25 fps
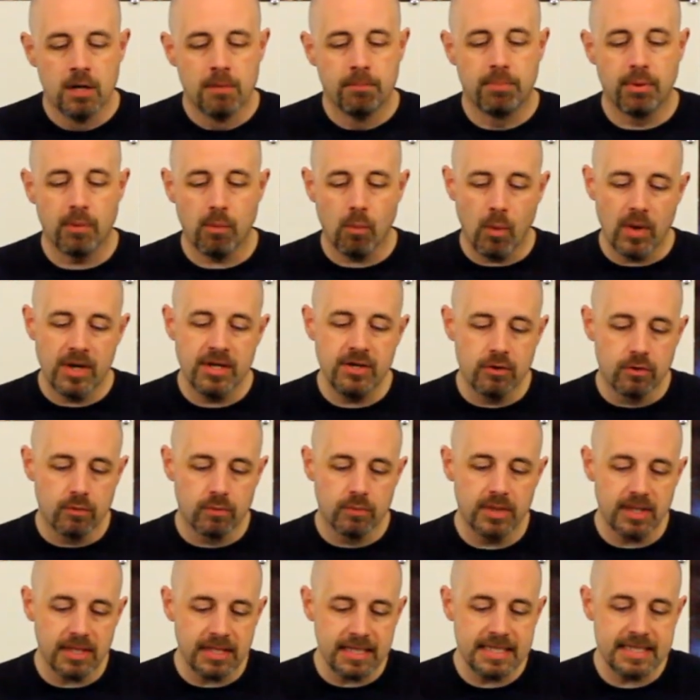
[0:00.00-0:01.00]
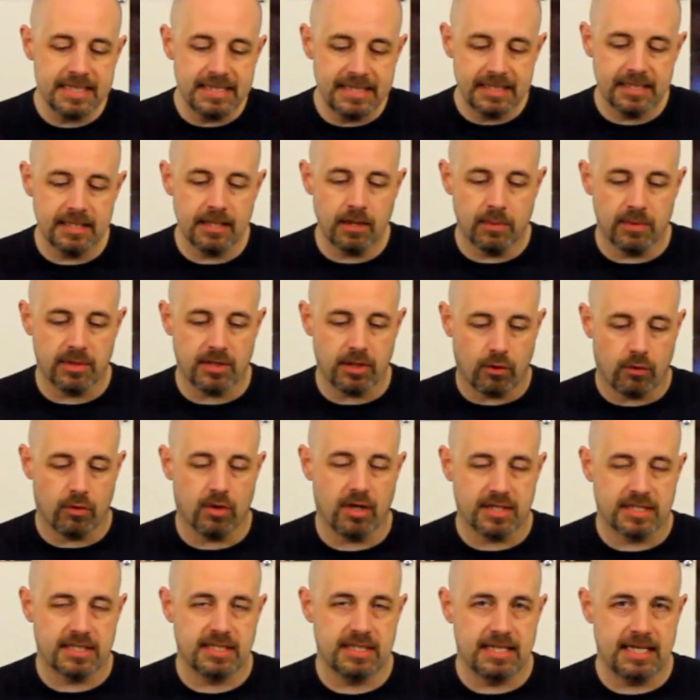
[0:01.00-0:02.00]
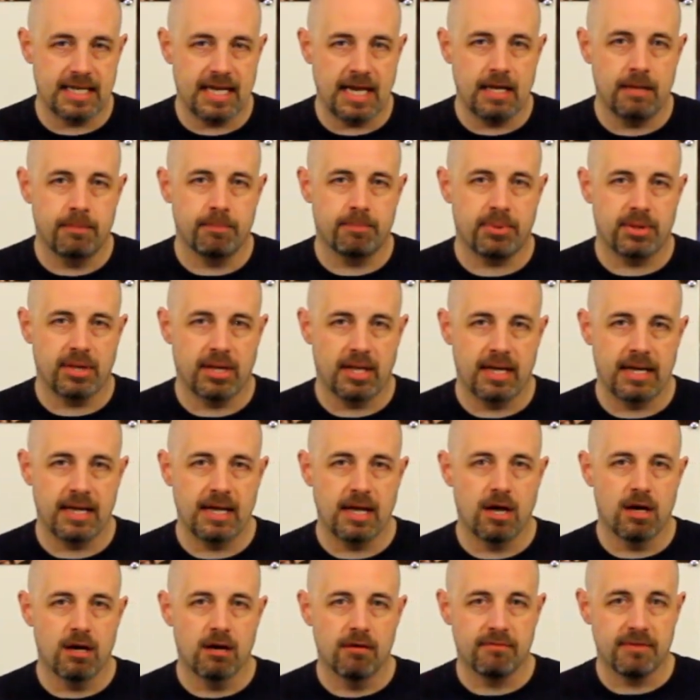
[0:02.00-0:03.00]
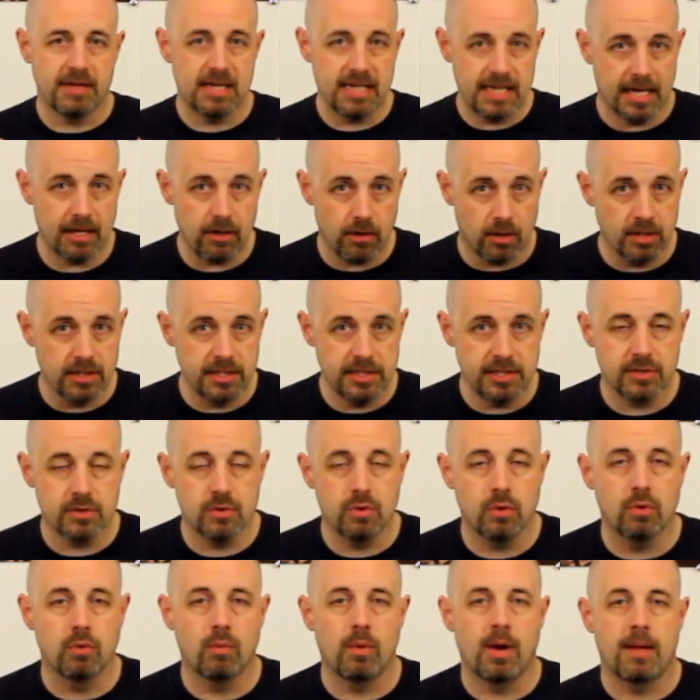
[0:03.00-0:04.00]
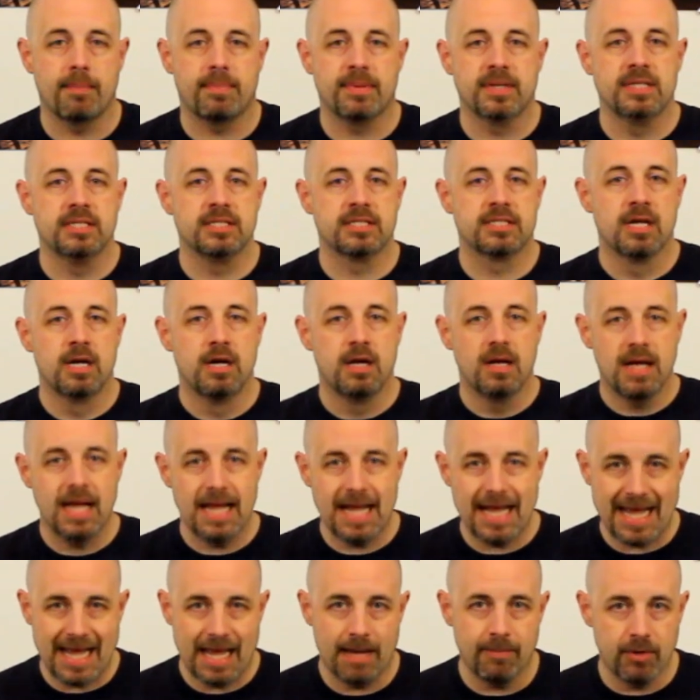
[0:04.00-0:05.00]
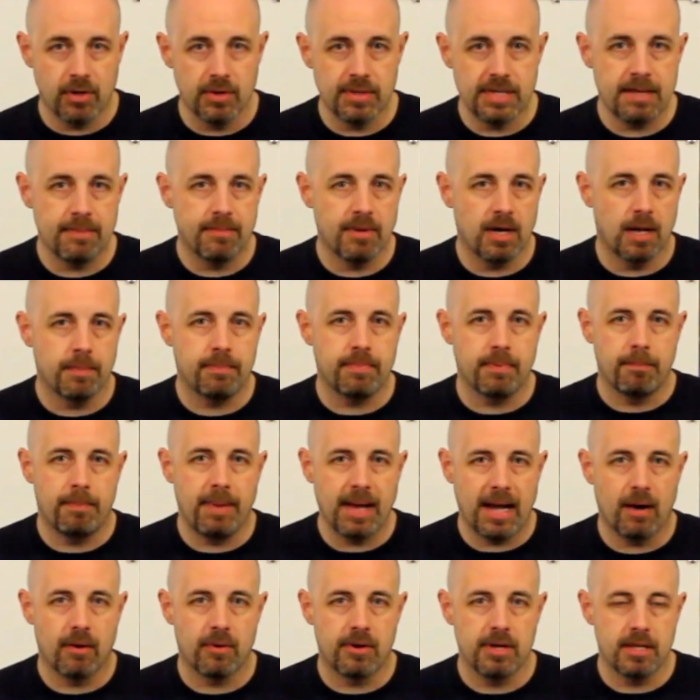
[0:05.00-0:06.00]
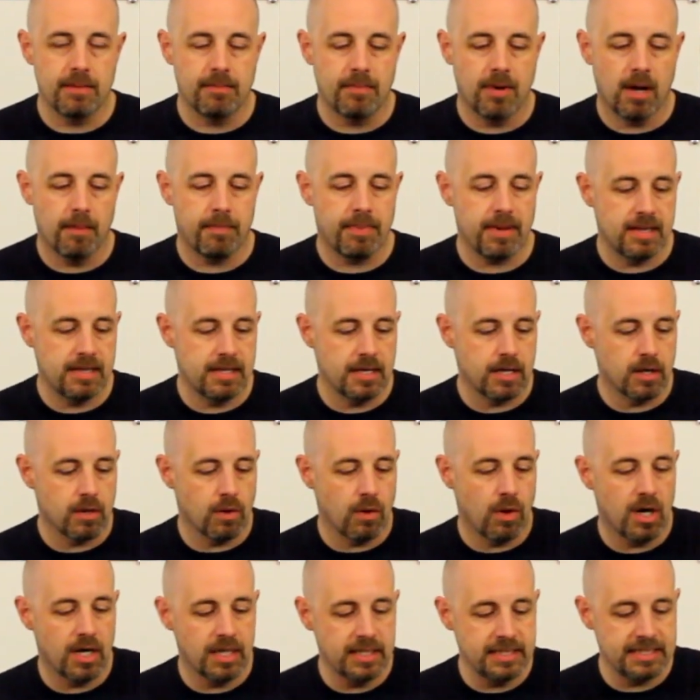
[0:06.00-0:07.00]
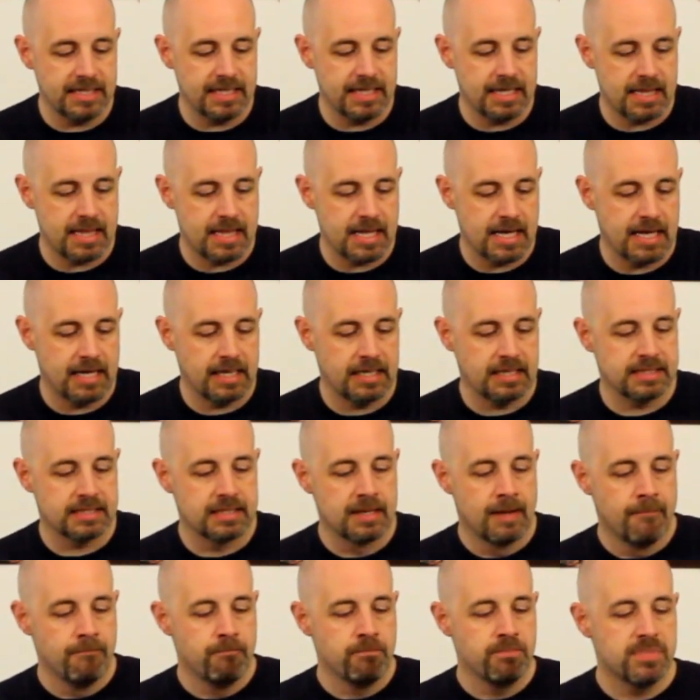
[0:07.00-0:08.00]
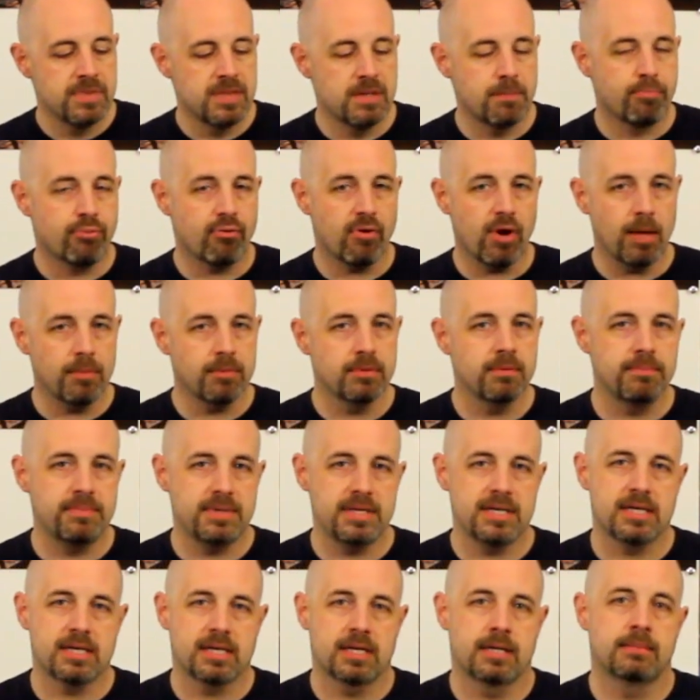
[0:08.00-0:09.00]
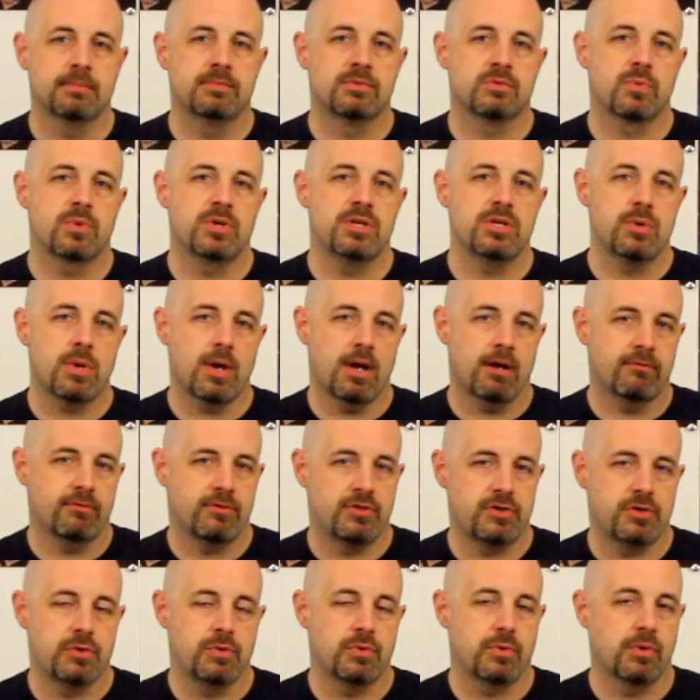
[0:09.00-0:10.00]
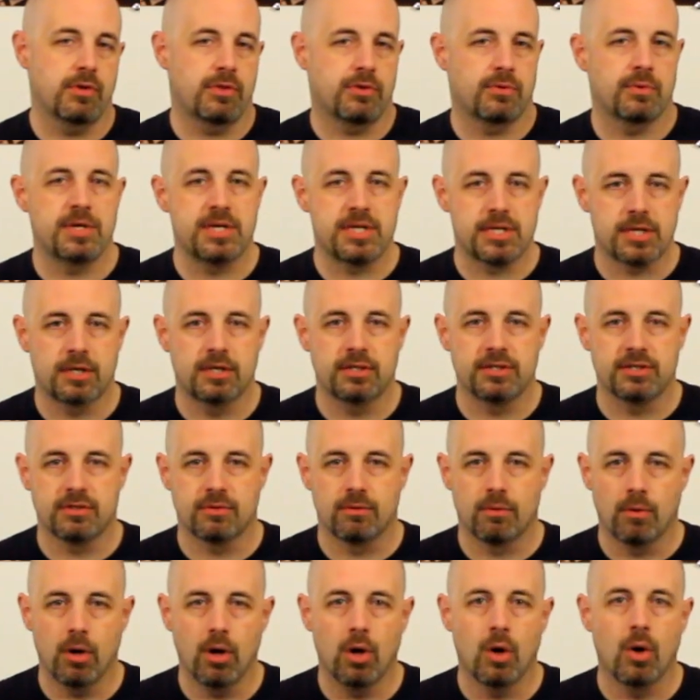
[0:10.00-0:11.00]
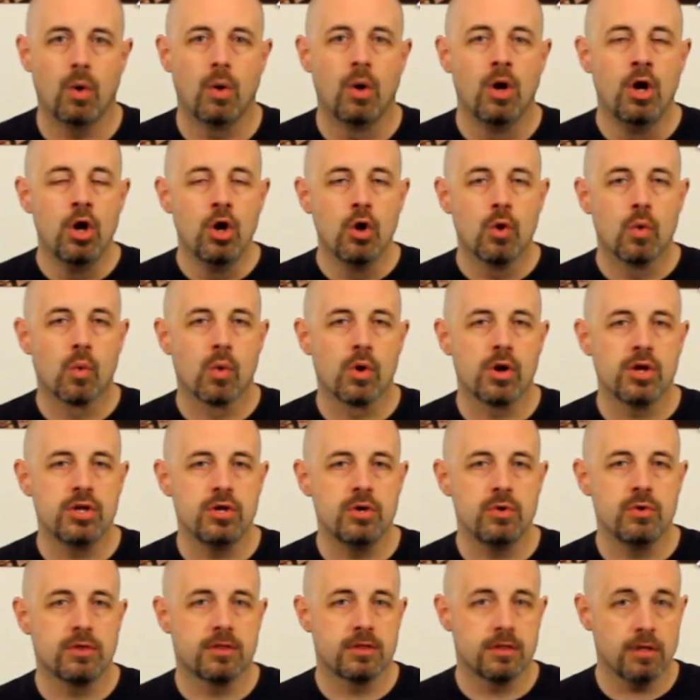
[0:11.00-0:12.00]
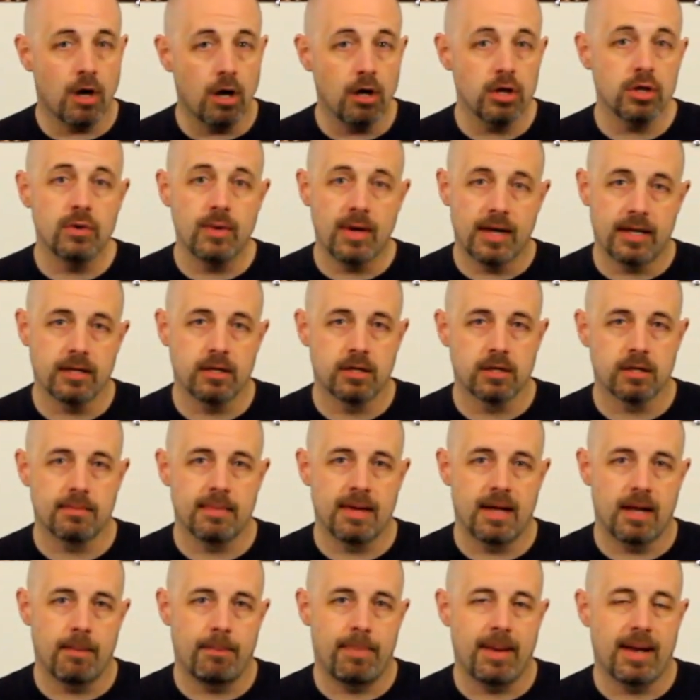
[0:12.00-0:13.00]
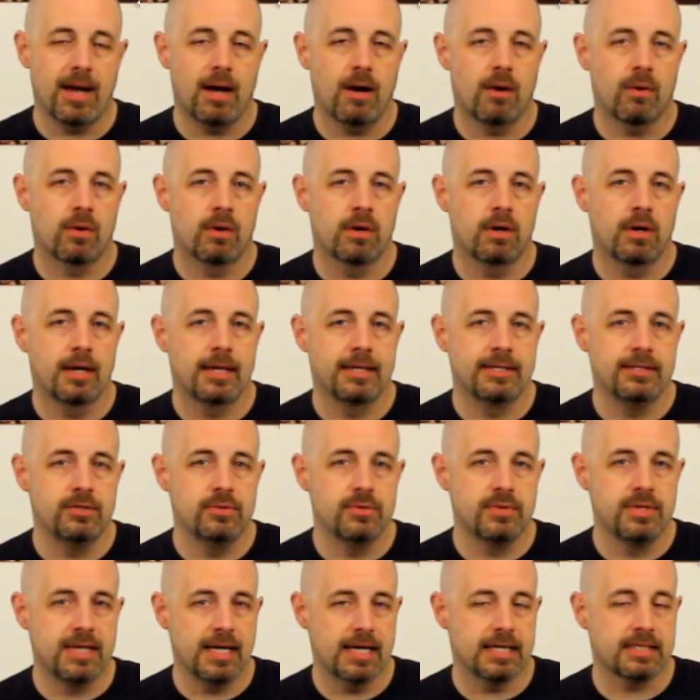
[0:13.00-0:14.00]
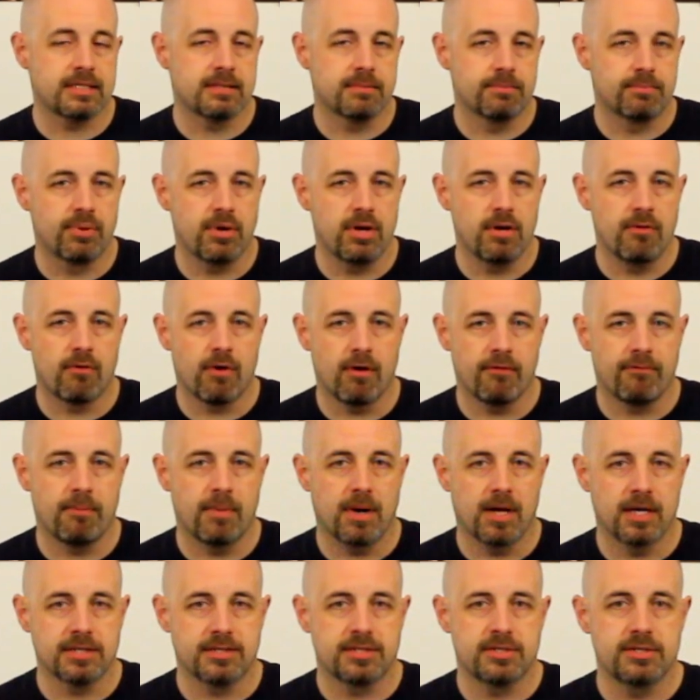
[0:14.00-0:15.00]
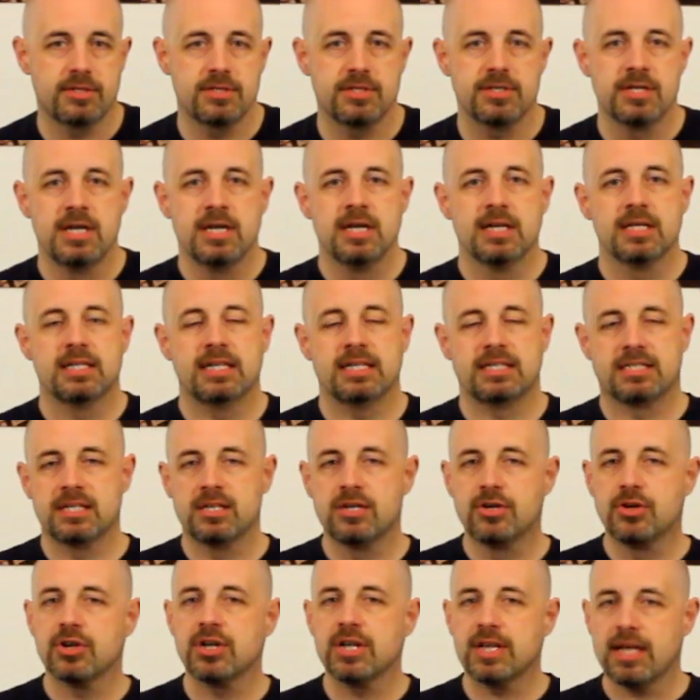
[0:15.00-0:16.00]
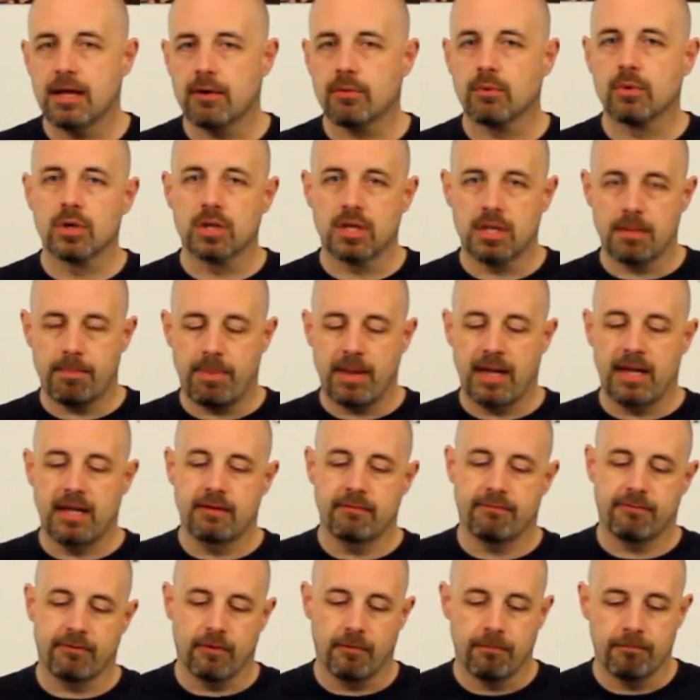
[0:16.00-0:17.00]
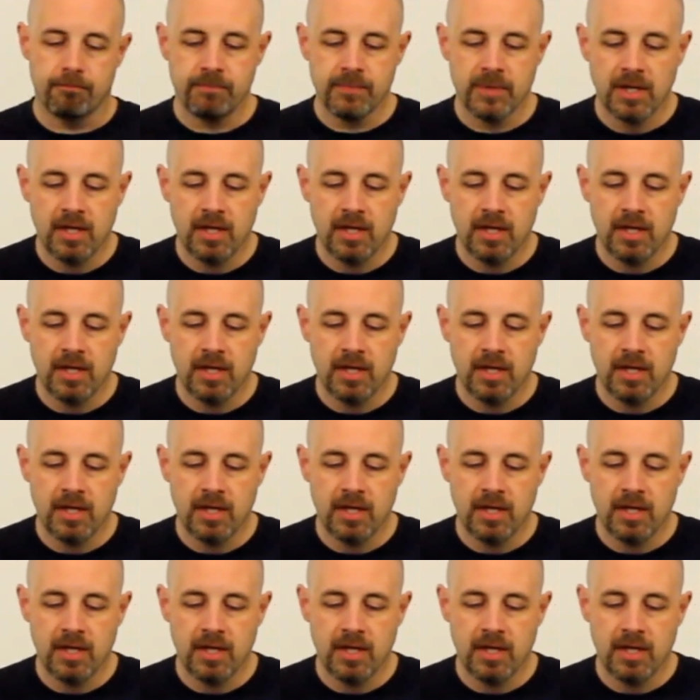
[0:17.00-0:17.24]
But when you're really dealing with the crux of the gameplay of get all these cool weapons, ammo them up and power them up, and then go hunting things, the problem becomes when you have 2 or 3 turns in a row where you thought you had a good amount of power and you get some pretty rough monsters, that's going to get really painful.